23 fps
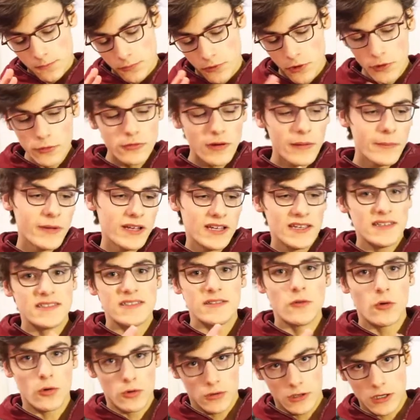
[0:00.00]
Programming
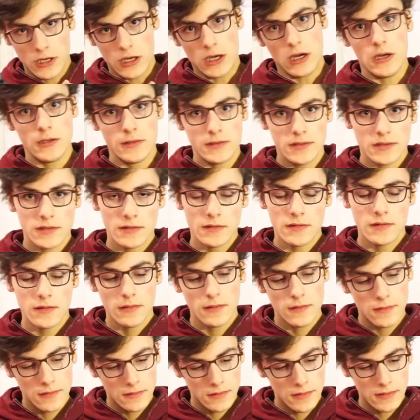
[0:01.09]
is not hard.
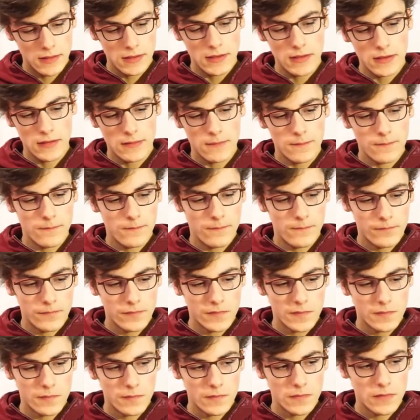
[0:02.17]

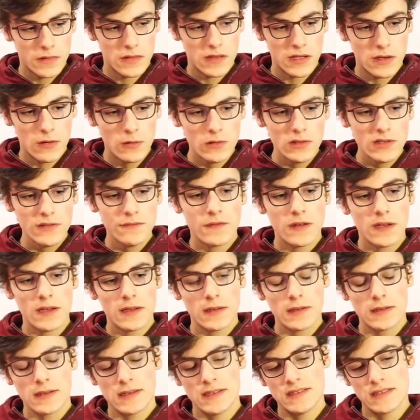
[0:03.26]
The only
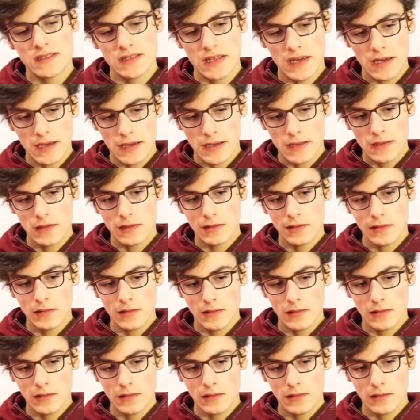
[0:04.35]
thing is that,